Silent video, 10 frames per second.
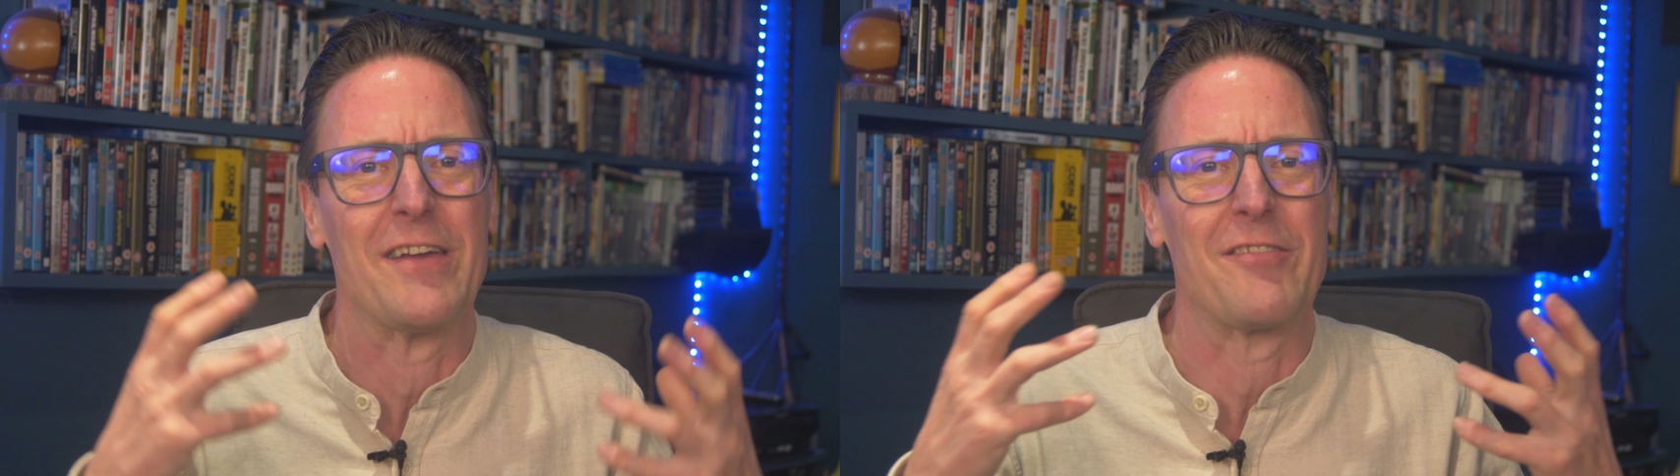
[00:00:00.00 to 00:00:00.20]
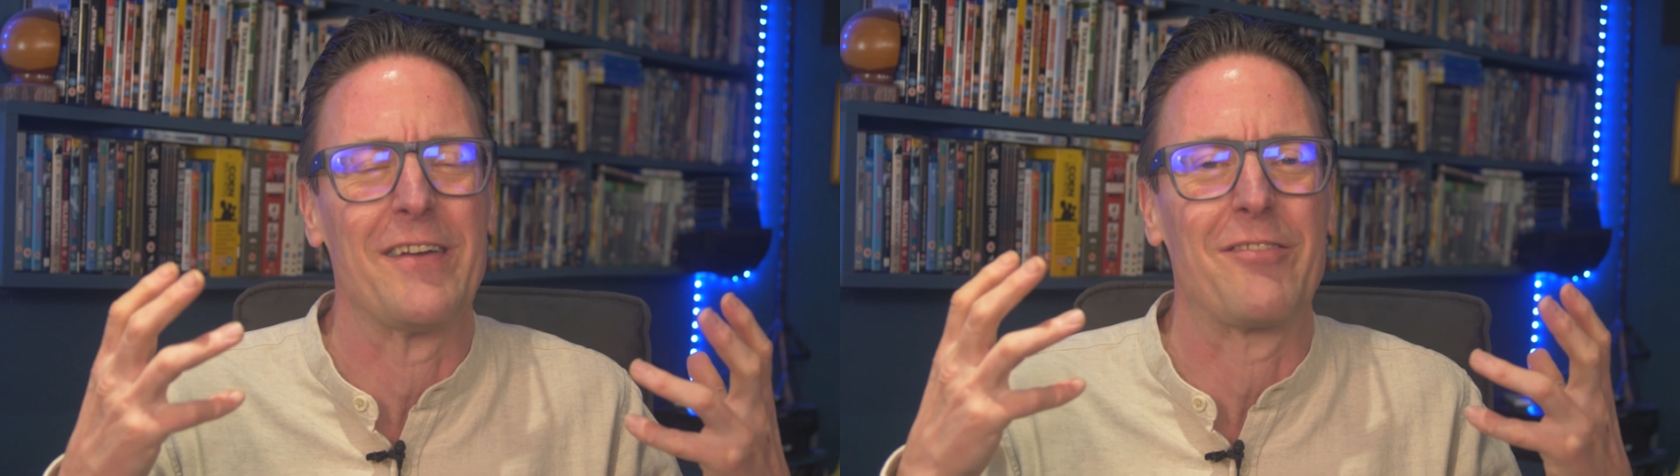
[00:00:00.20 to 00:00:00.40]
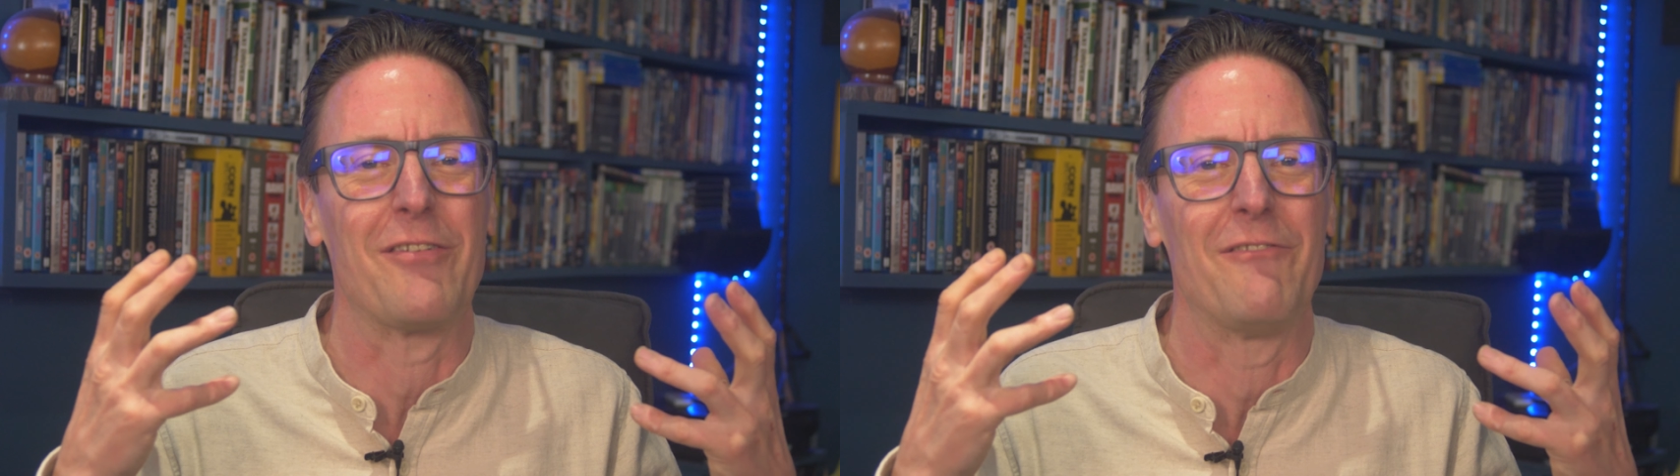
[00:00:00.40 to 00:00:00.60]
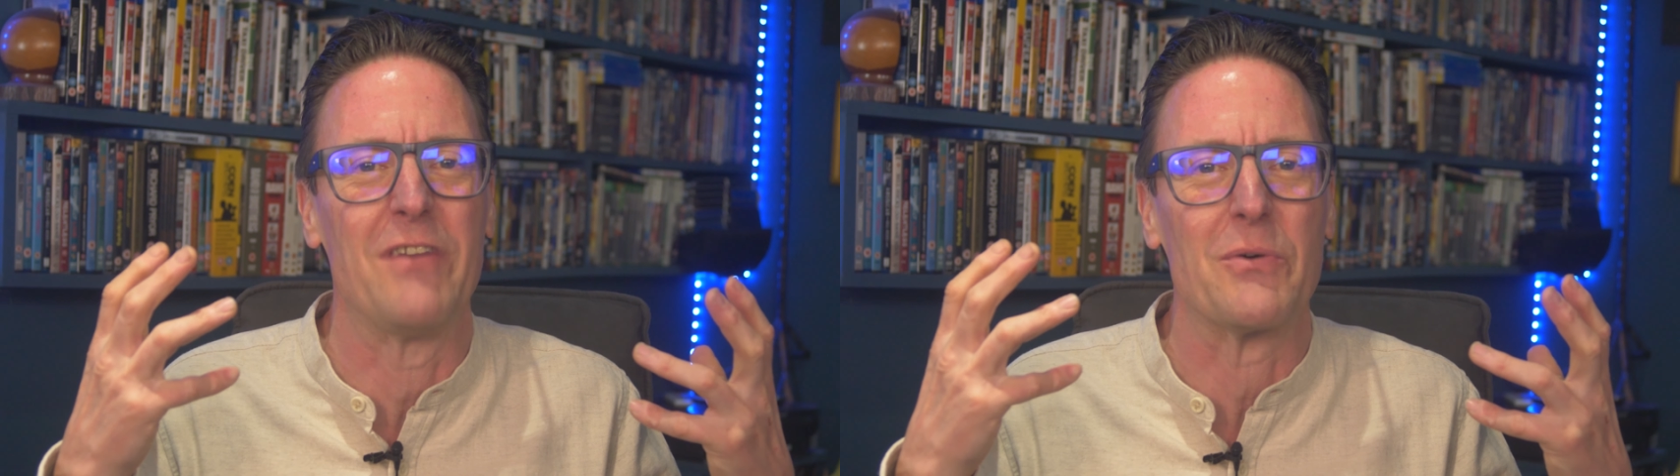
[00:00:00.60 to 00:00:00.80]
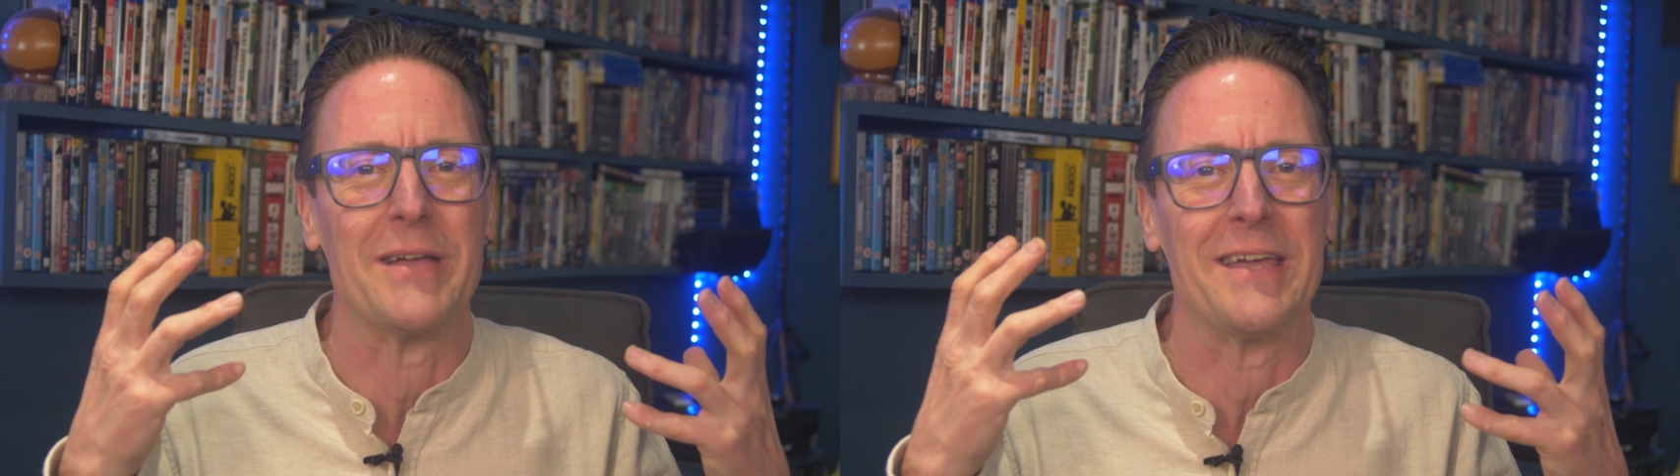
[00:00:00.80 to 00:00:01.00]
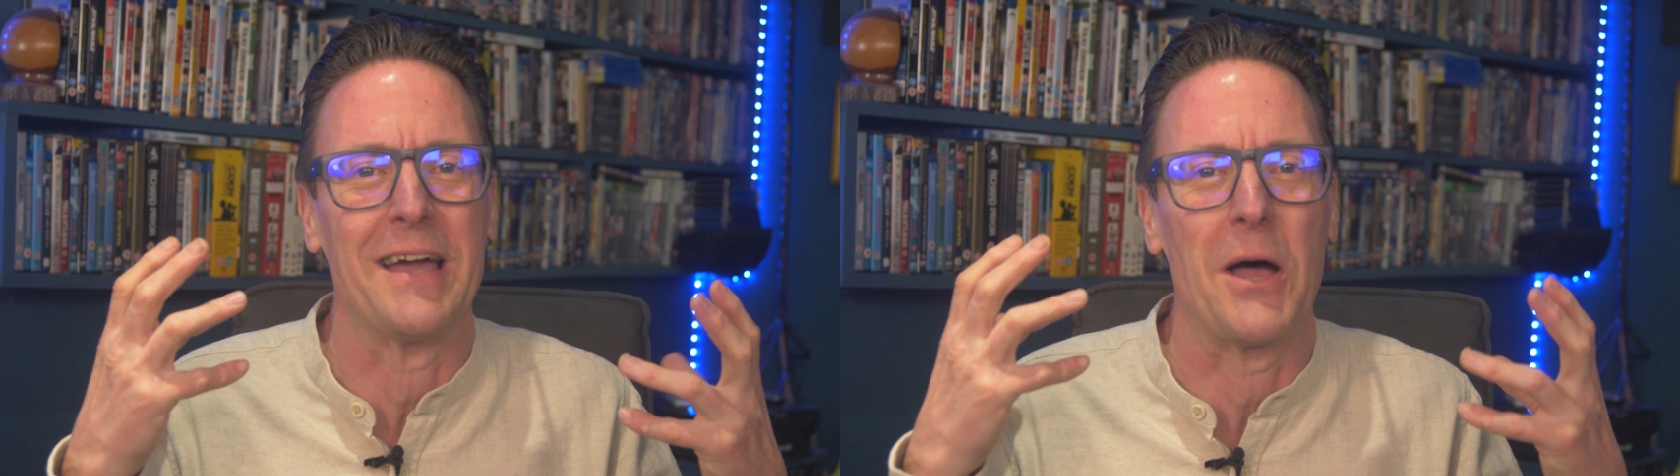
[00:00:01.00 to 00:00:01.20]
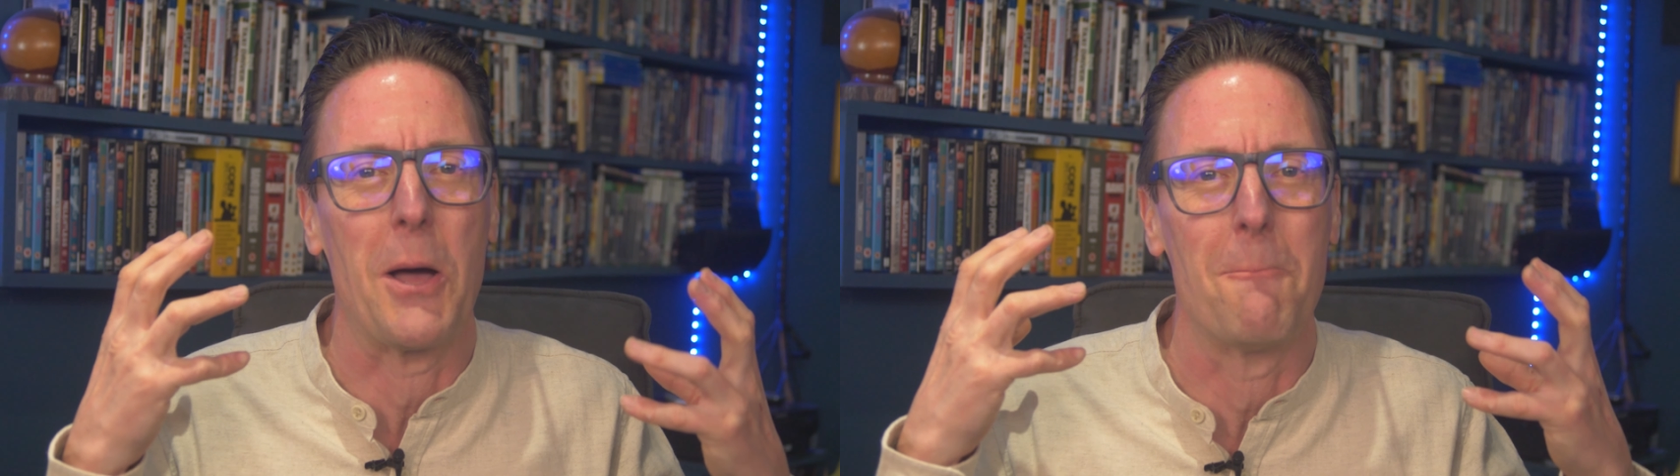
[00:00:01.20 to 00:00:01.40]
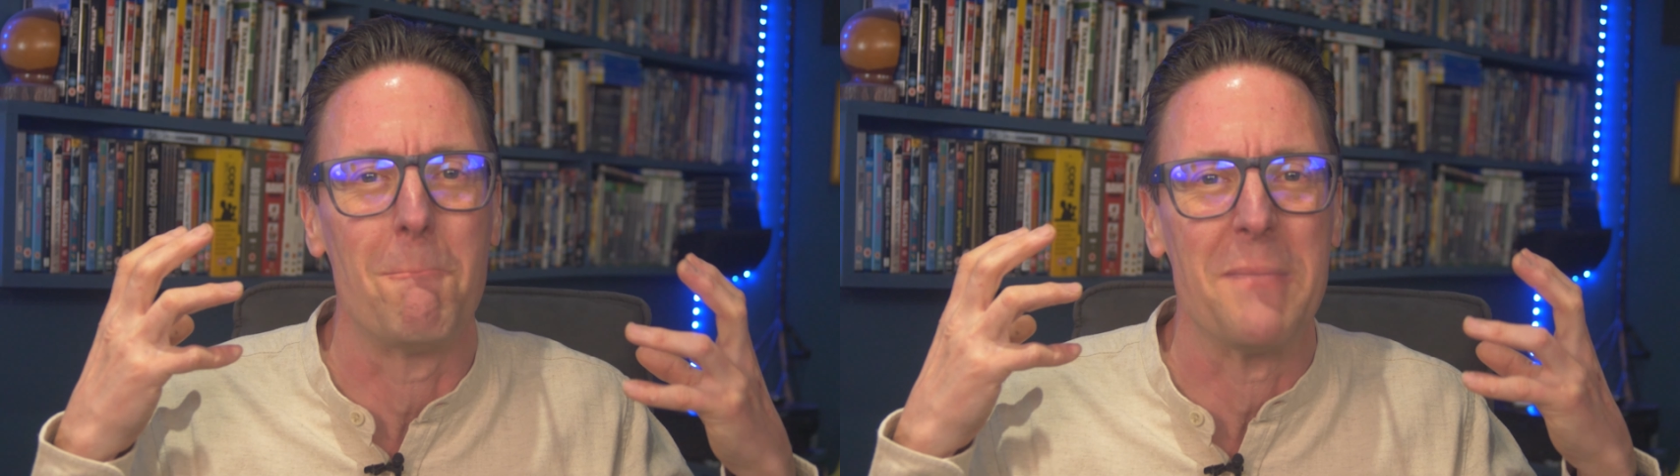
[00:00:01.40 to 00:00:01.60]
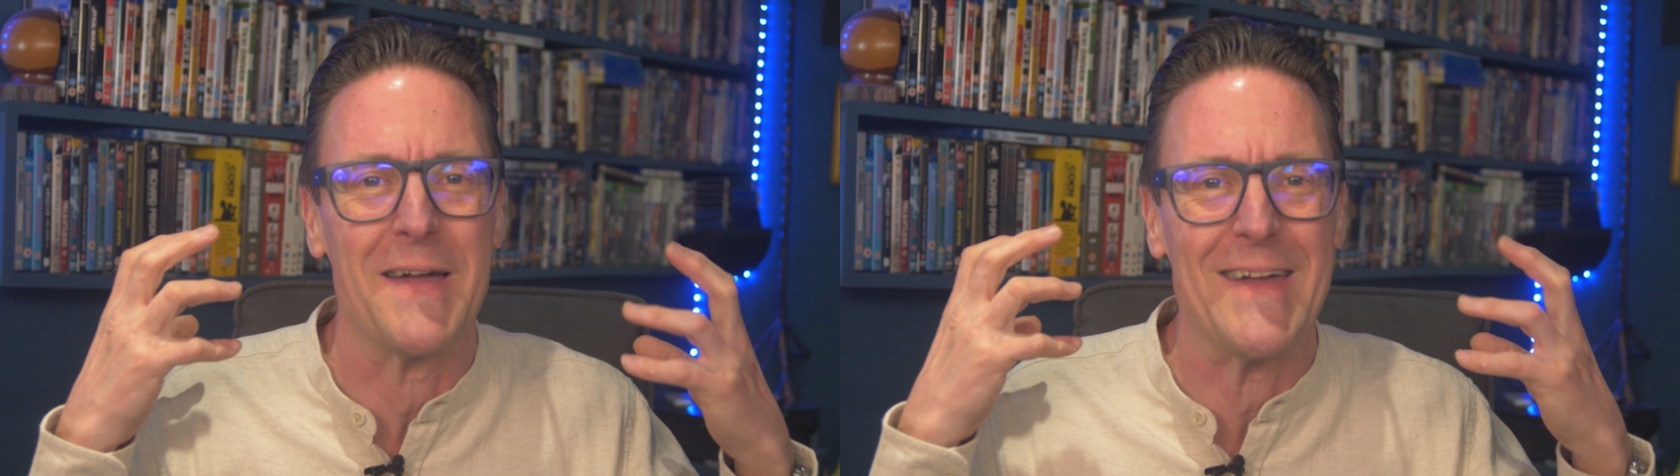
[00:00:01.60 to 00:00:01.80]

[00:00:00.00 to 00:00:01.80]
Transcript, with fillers: it, it's a very um,